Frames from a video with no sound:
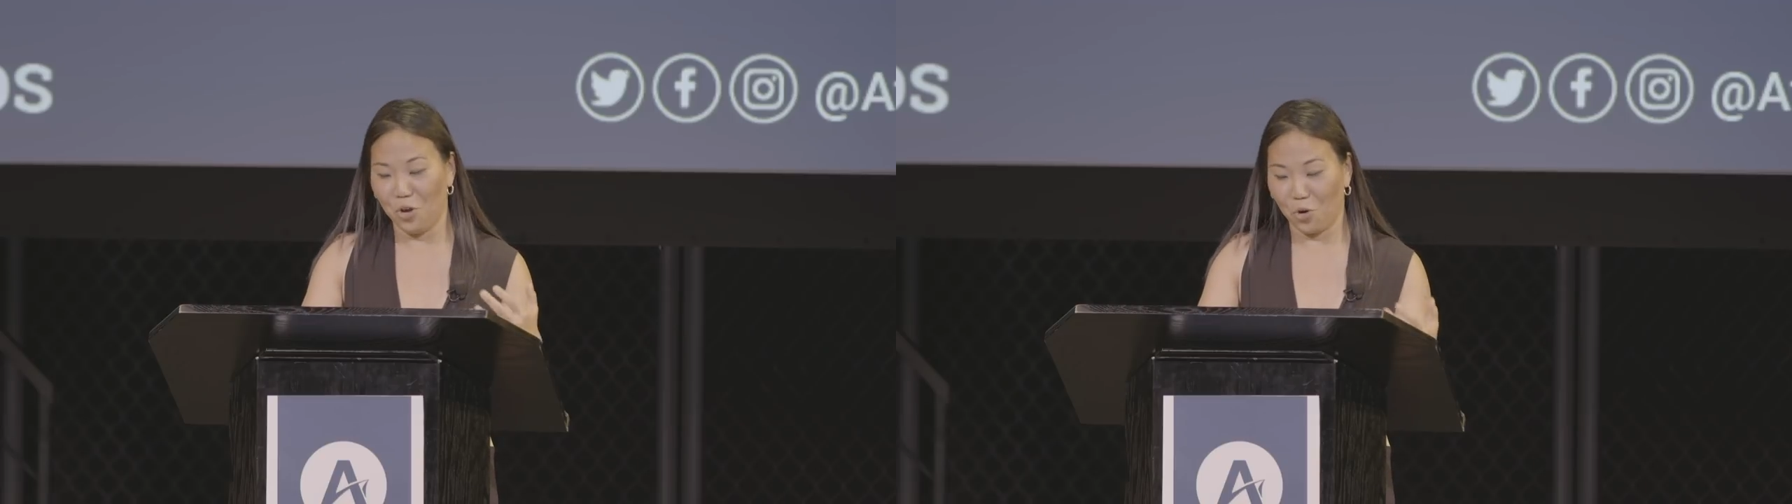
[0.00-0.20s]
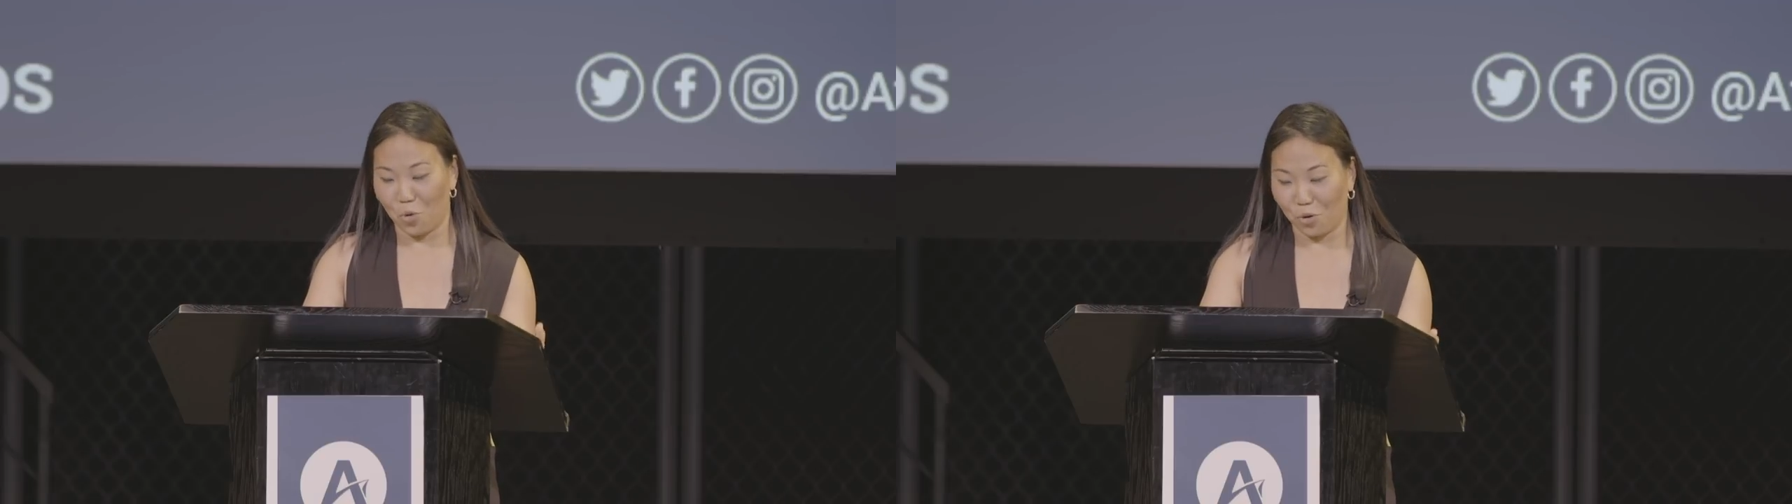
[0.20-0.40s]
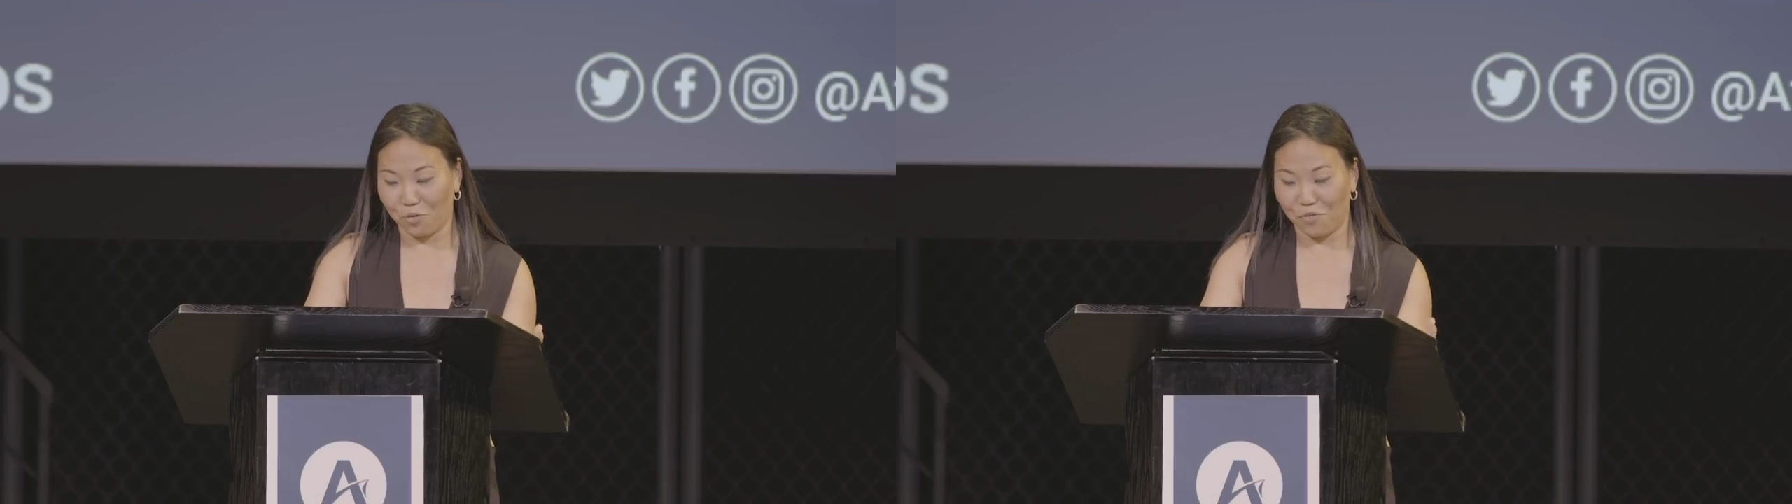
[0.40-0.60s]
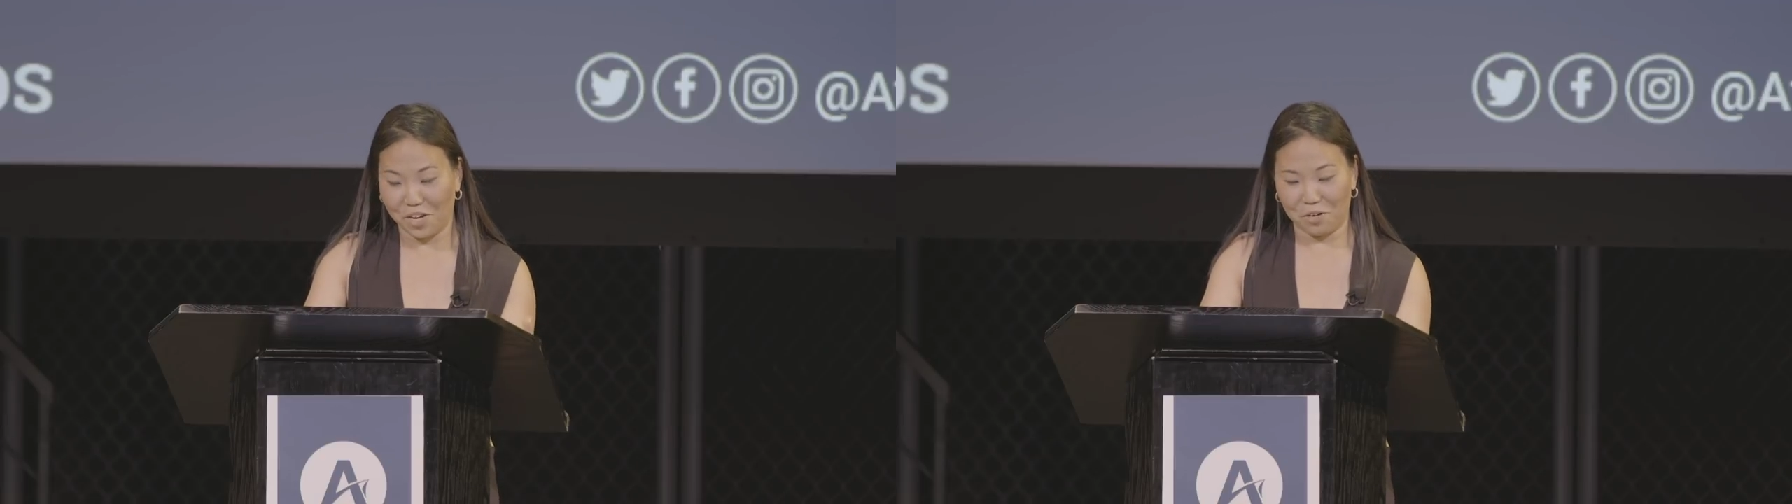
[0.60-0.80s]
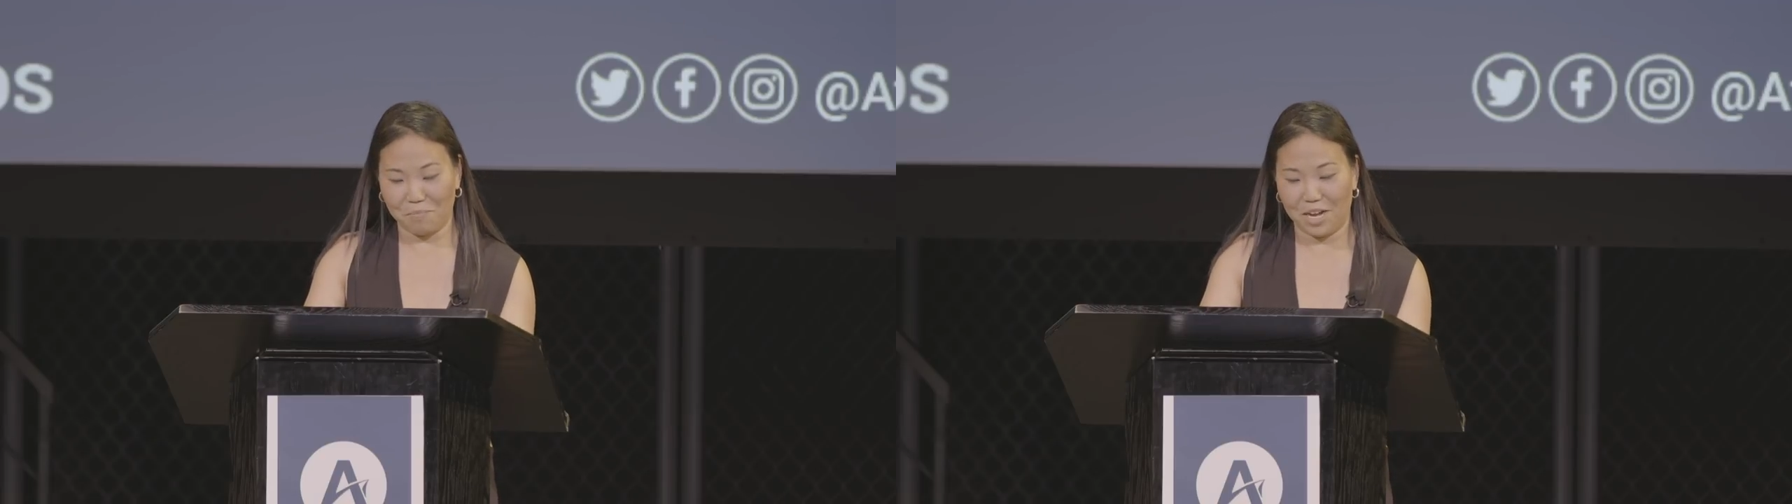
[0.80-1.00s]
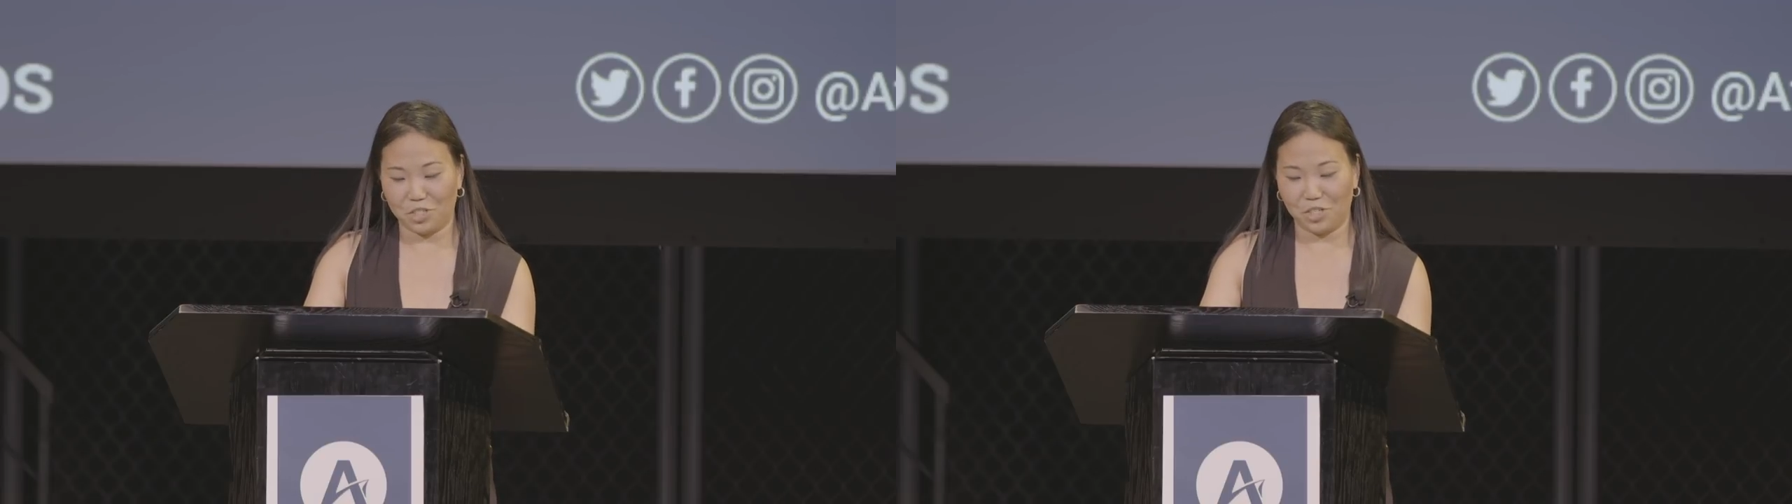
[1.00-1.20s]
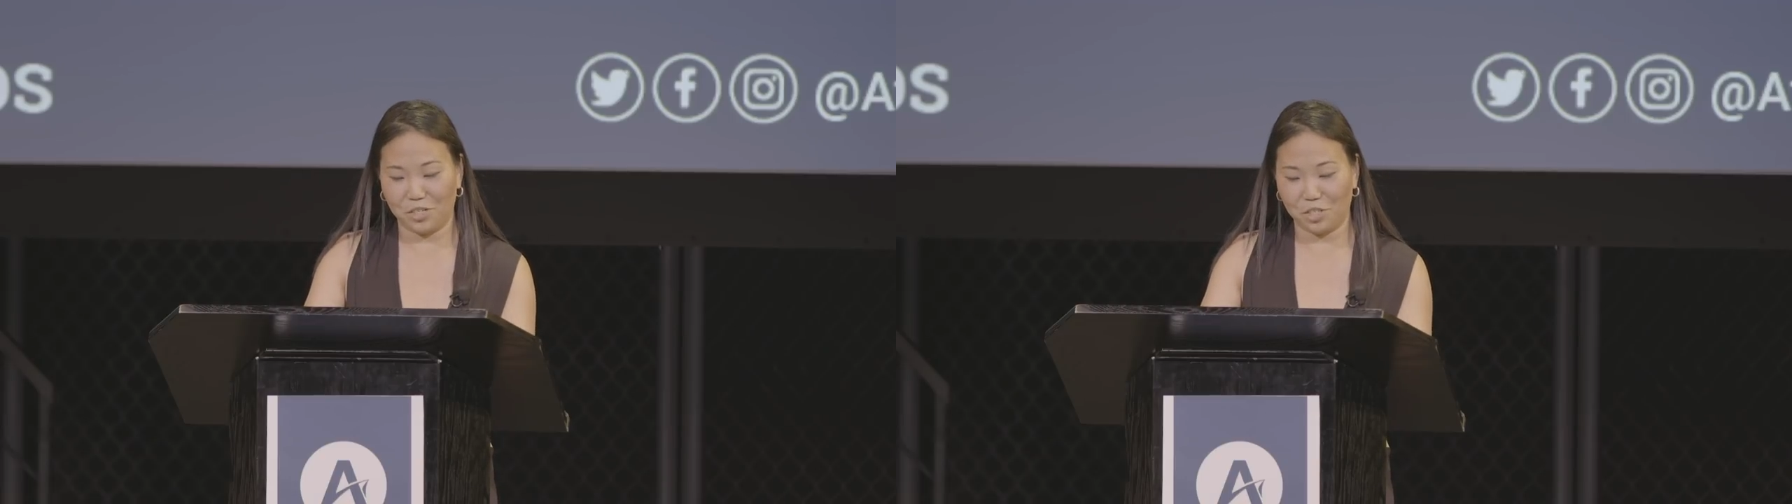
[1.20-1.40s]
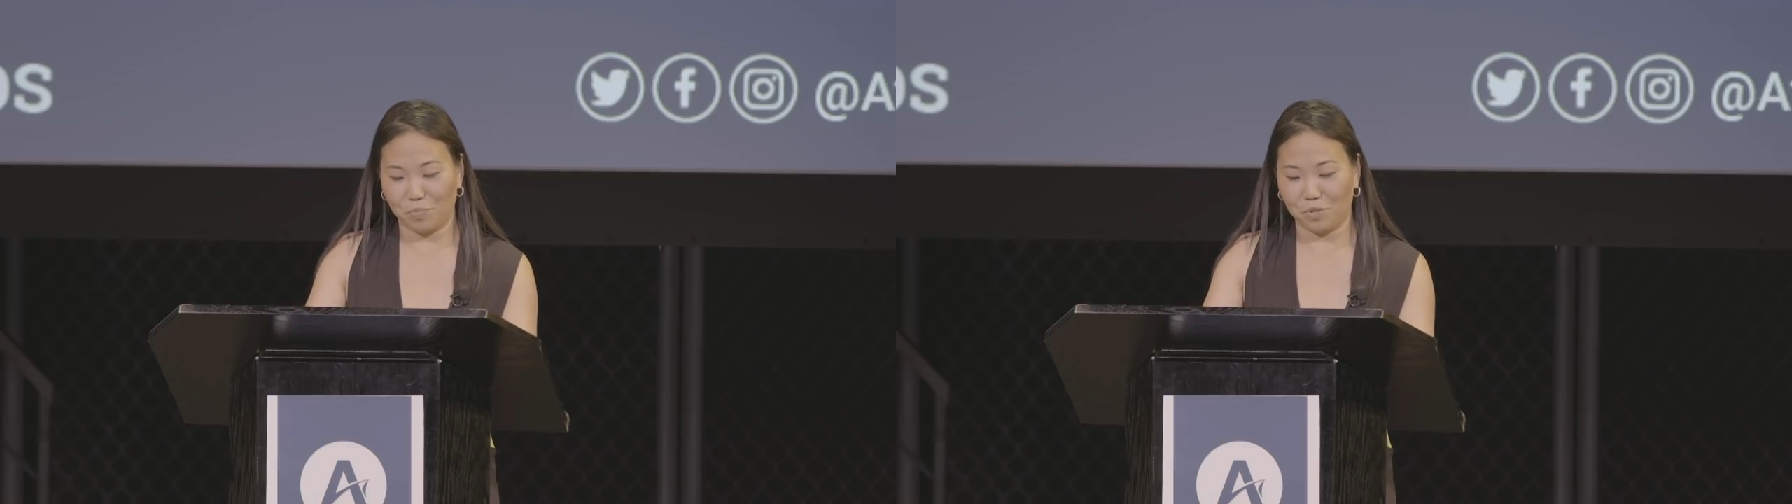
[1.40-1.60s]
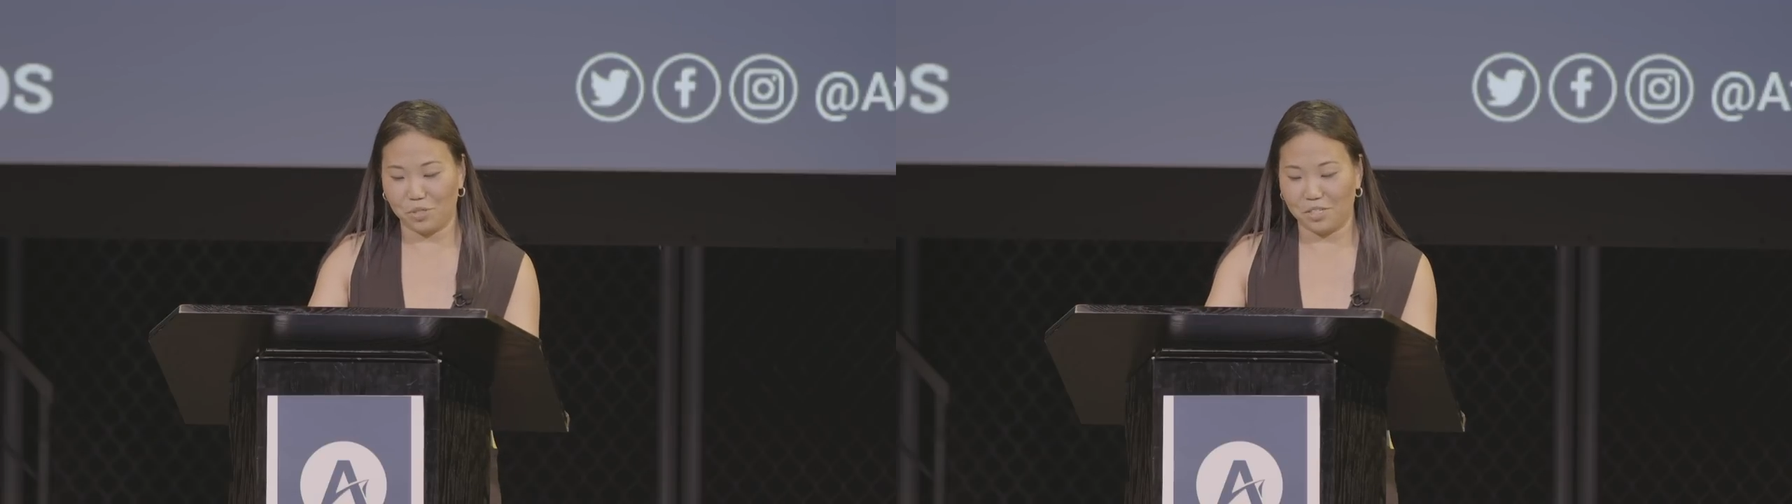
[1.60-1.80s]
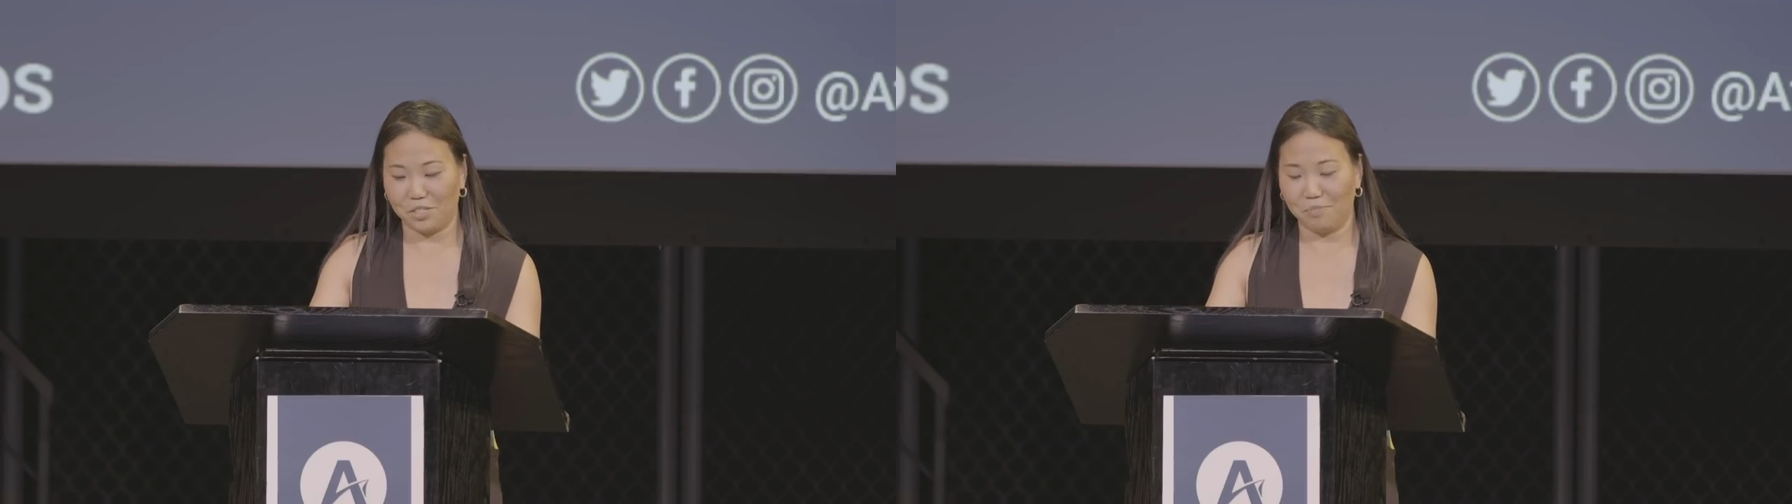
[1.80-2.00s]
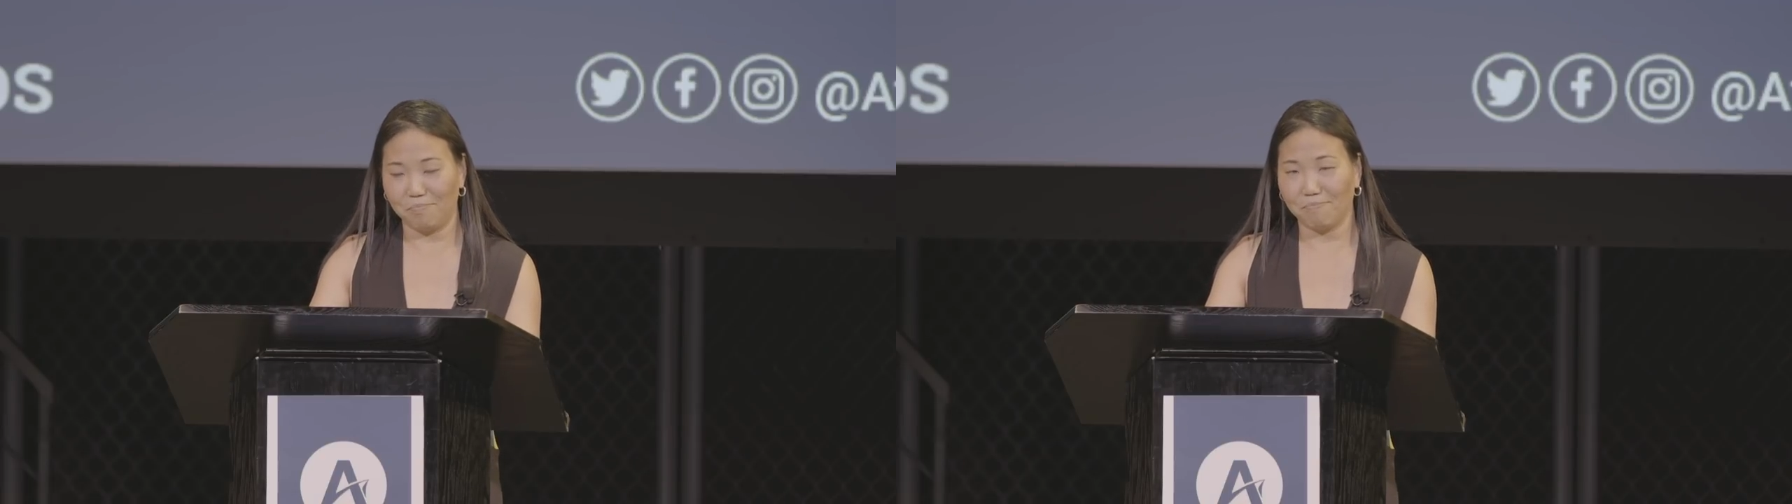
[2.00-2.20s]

quarterfinal match against Brazil,